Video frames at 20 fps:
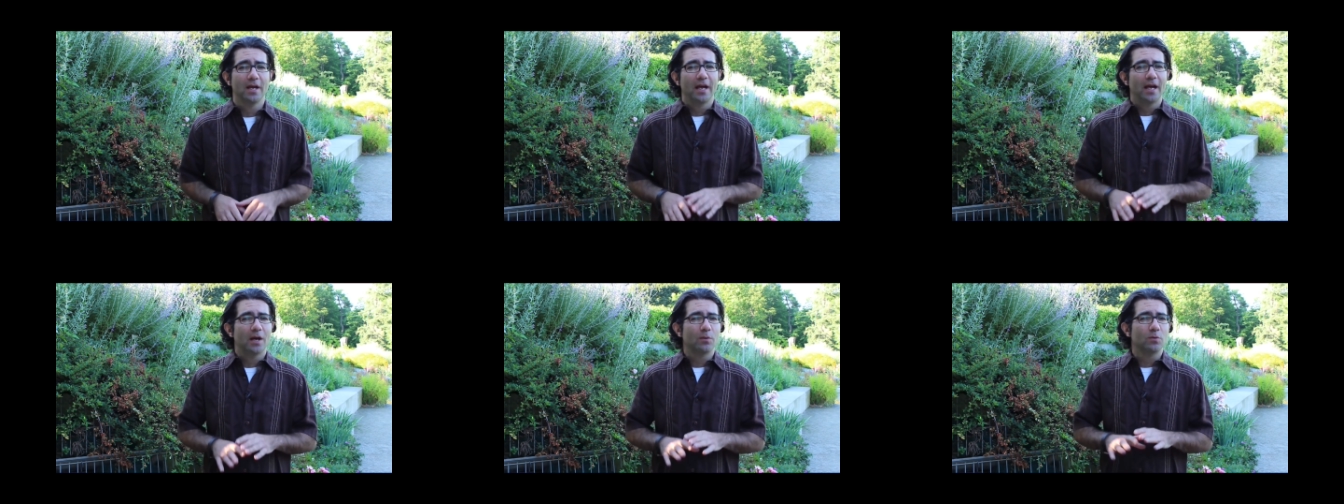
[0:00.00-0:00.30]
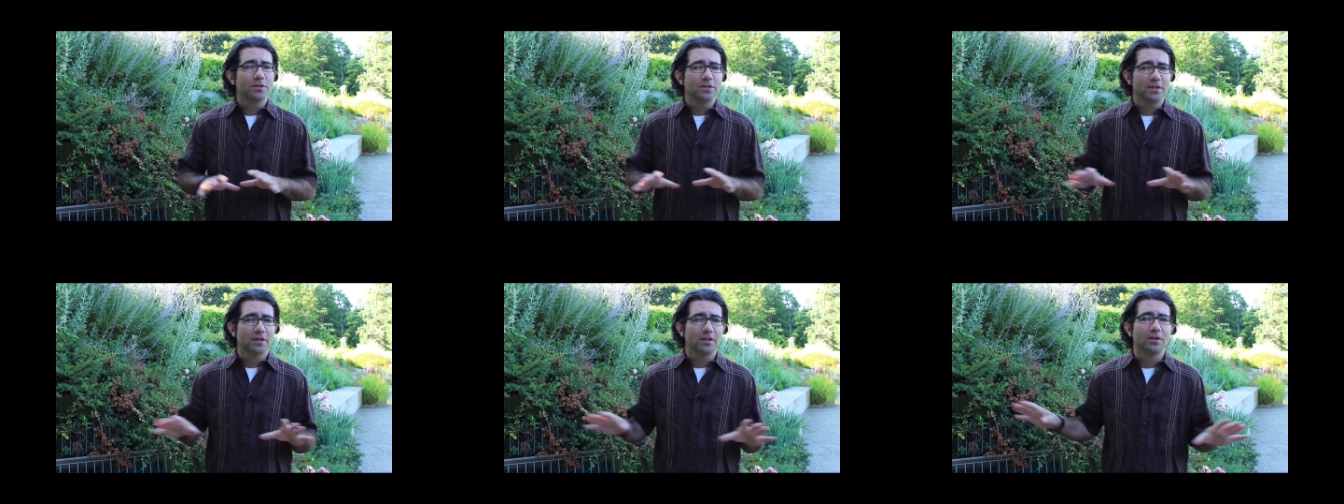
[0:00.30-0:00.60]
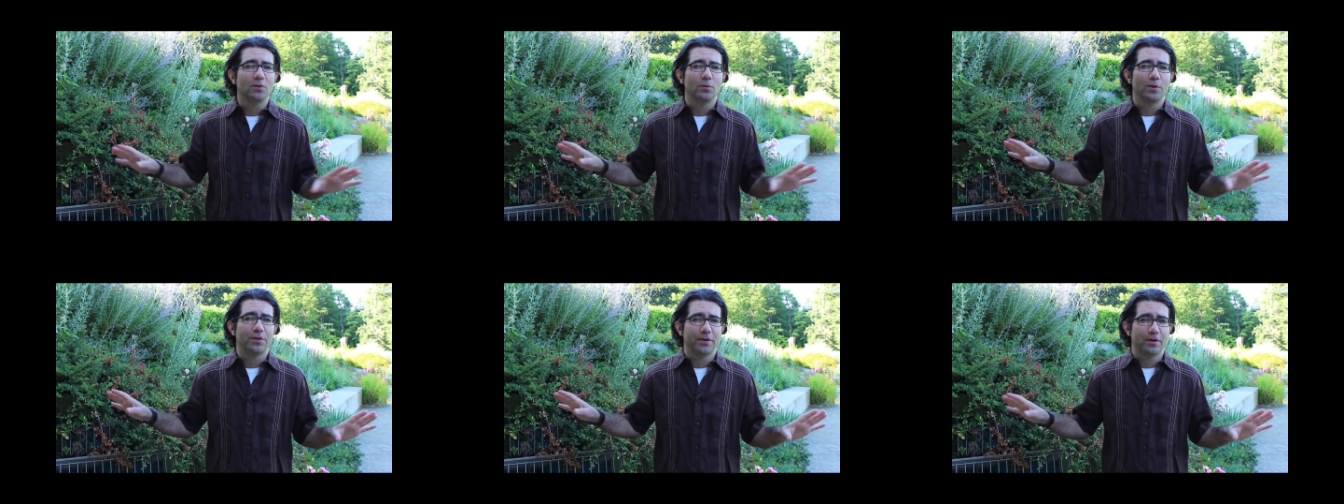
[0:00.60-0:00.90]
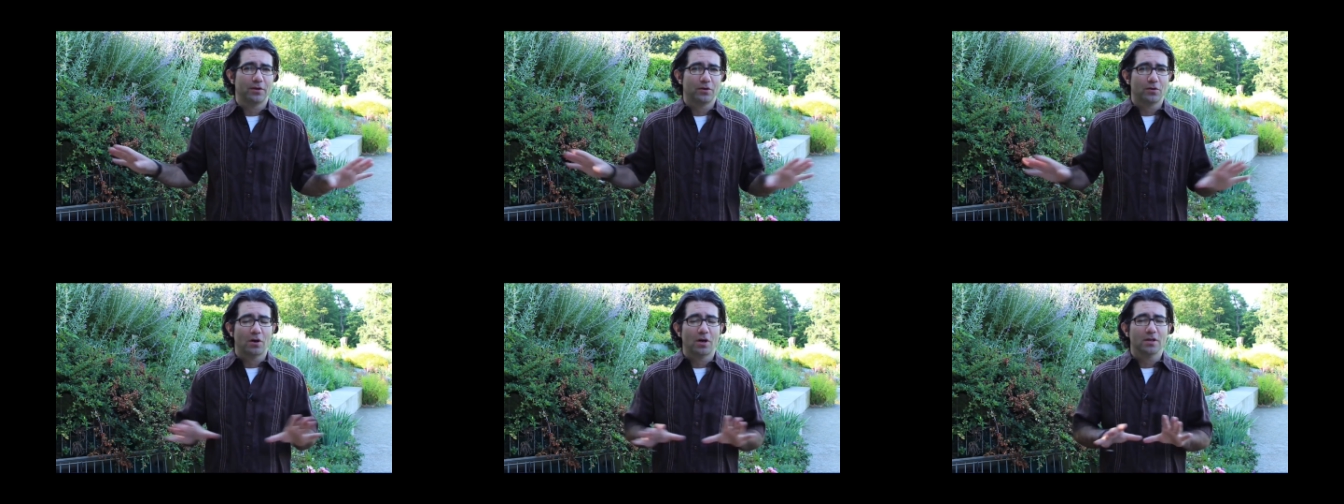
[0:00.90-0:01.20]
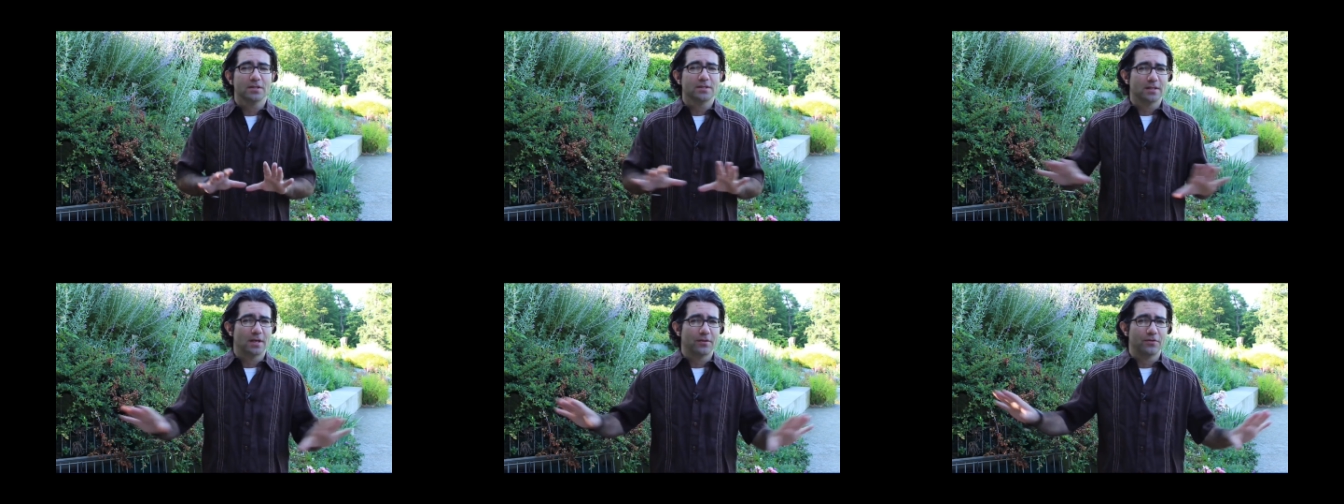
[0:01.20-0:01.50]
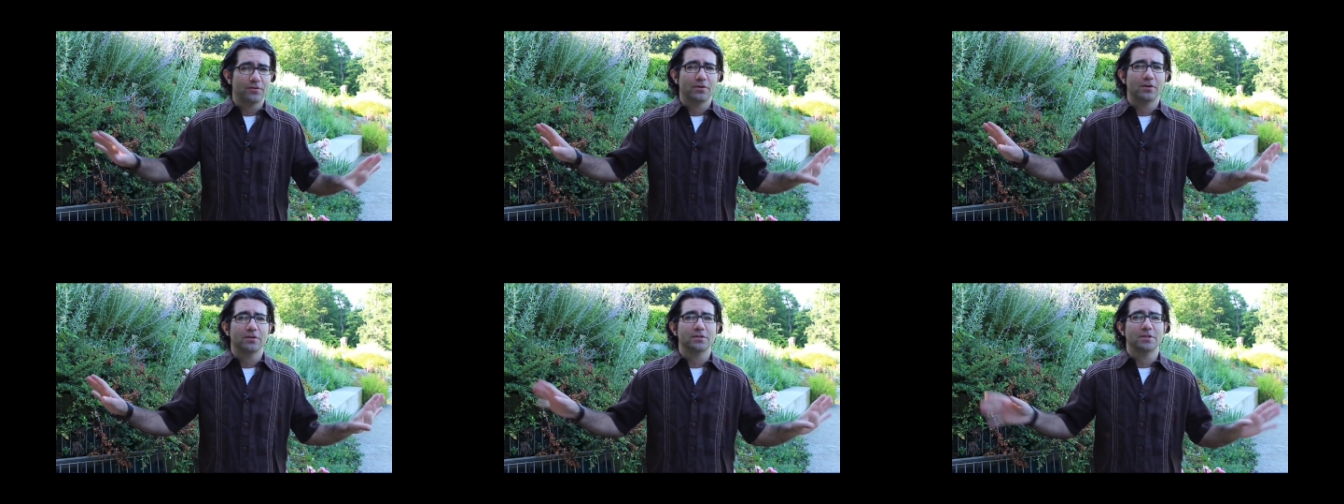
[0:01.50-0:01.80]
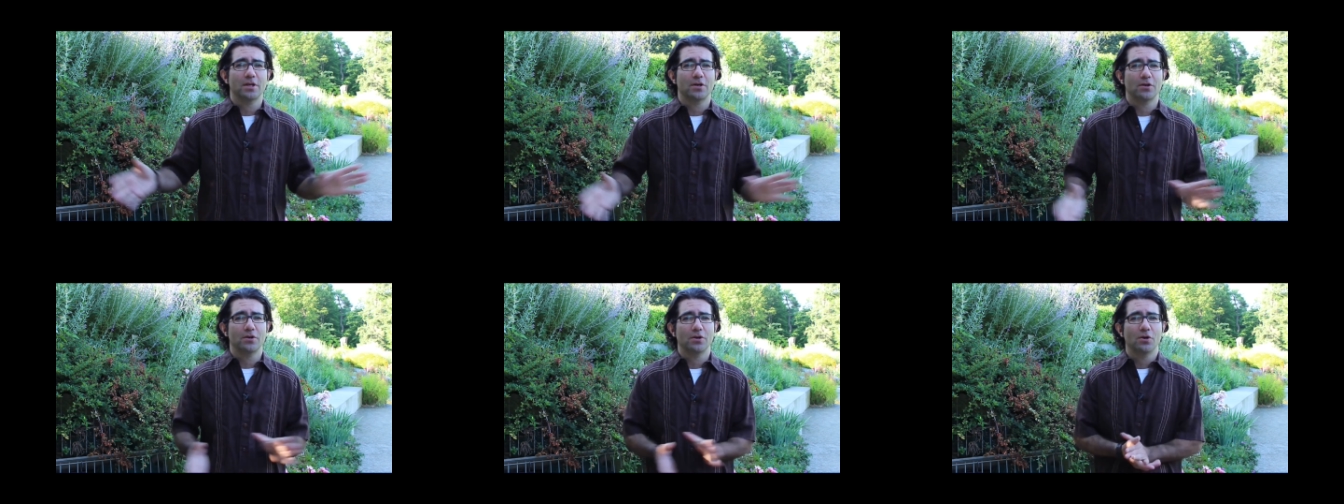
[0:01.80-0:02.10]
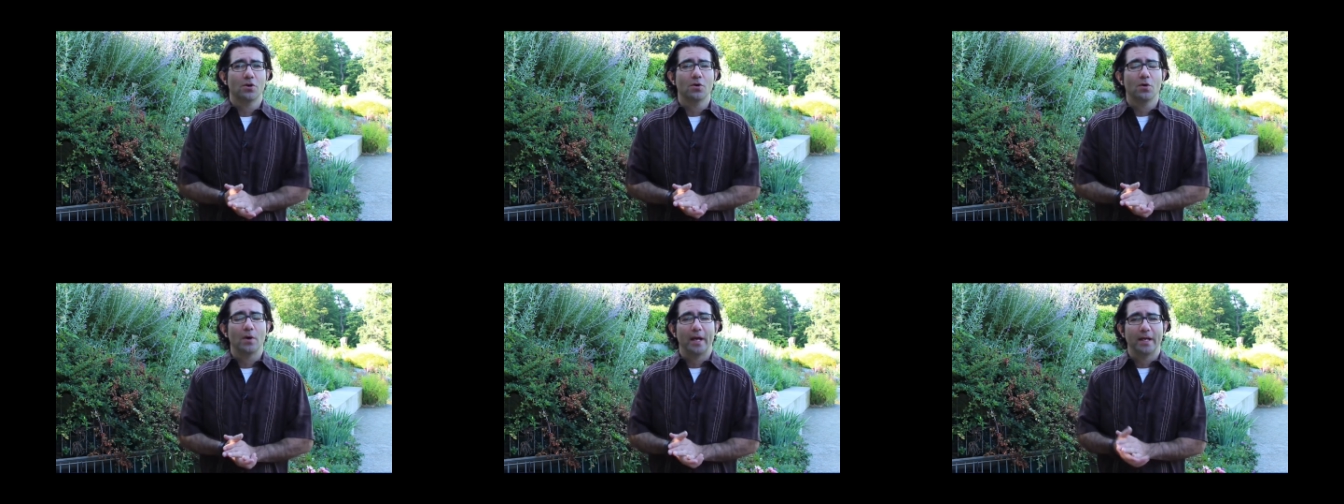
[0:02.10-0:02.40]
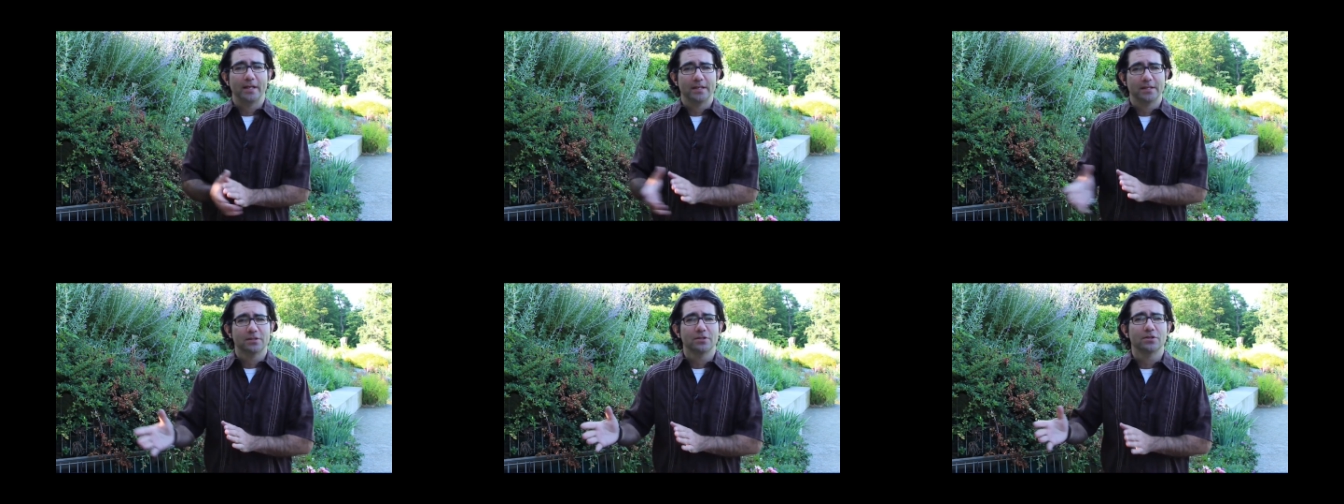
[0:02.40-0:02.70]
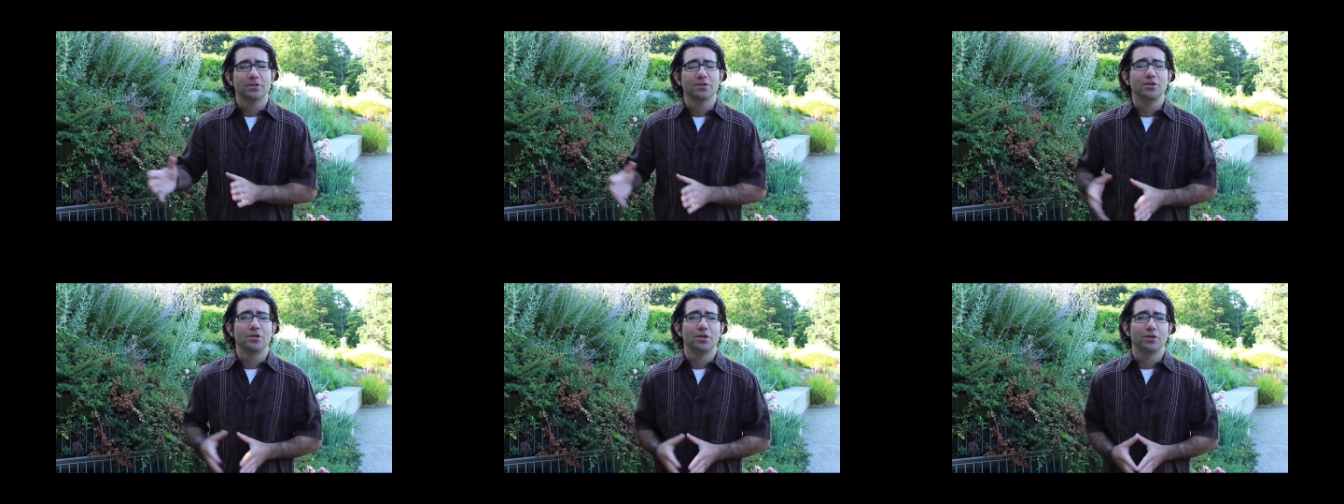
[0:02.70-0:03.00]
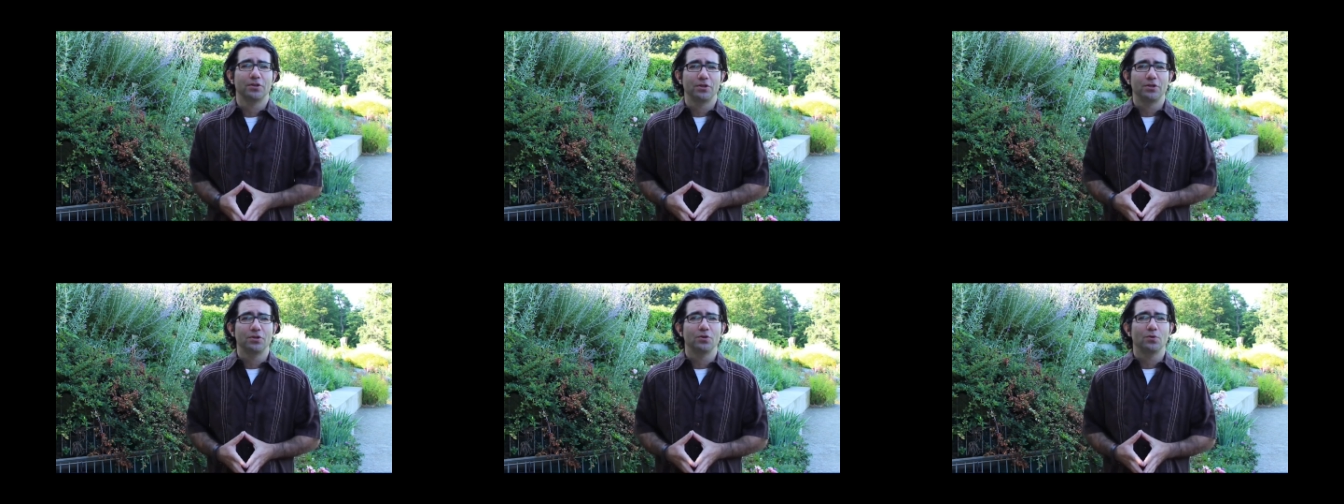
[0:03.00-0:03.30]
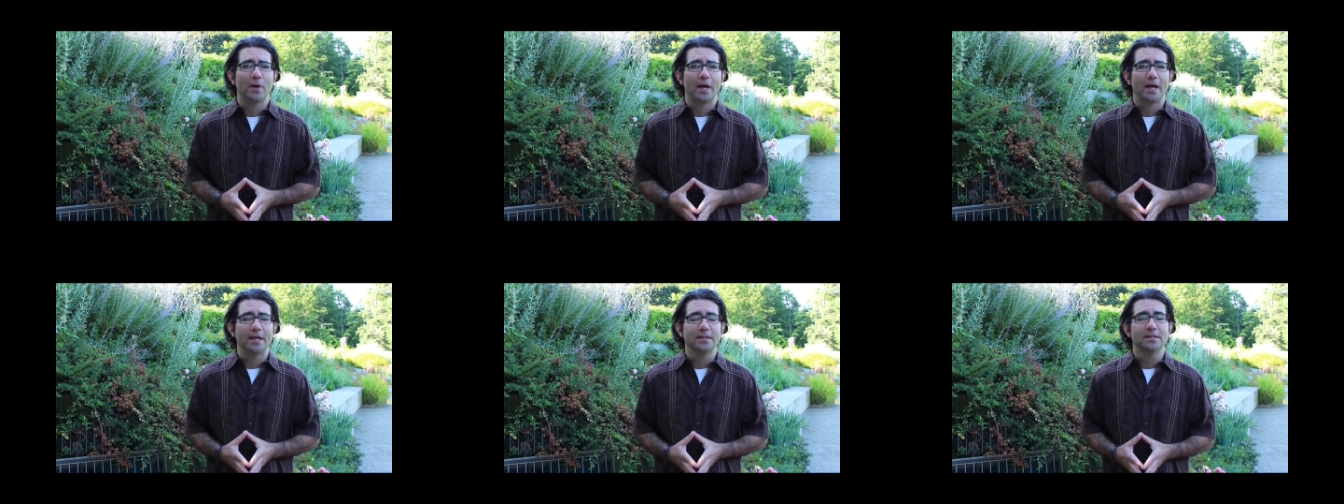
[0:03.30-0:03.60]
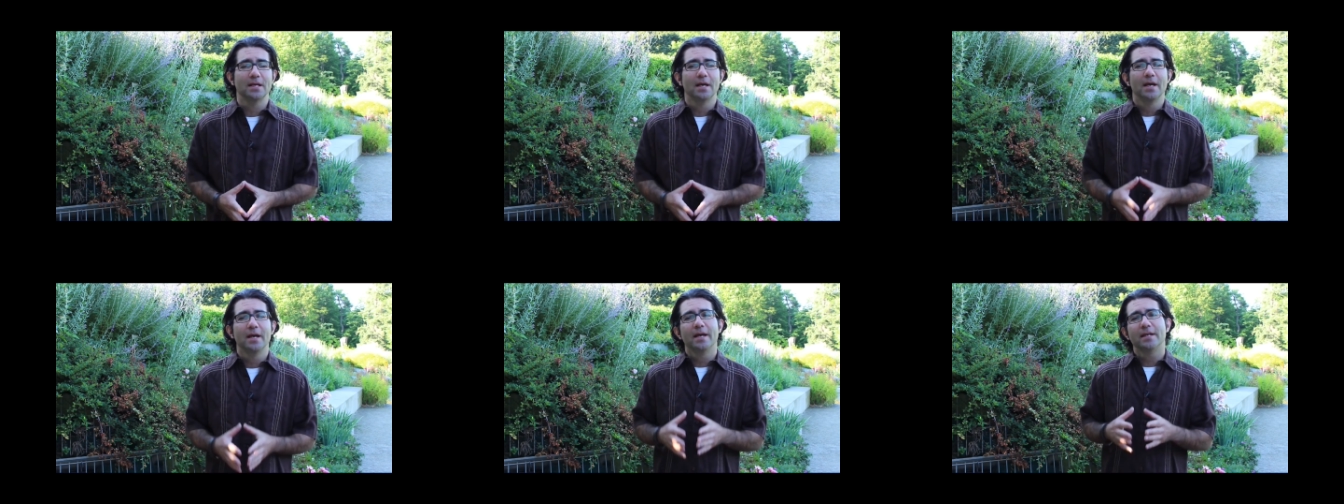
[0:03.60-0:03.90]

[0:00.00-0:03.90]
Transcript: and we're dealing with it across southern Ontario and into the, the US.